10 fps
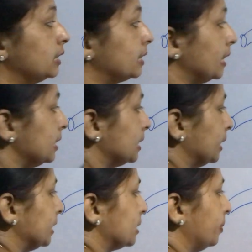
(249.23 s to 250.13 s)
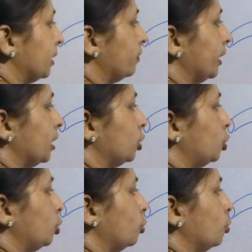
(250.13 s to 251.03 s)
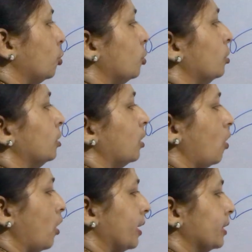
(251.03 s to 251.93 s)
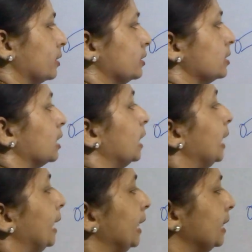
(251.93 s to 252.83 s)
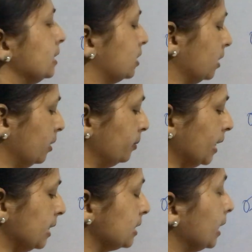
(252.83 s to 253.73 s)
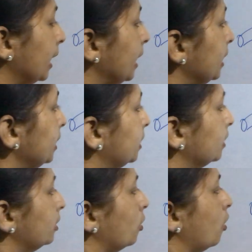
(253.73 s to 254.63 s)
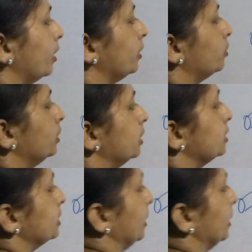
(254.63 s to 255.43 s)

Since it is between 2 auricles, it is termed as interauricular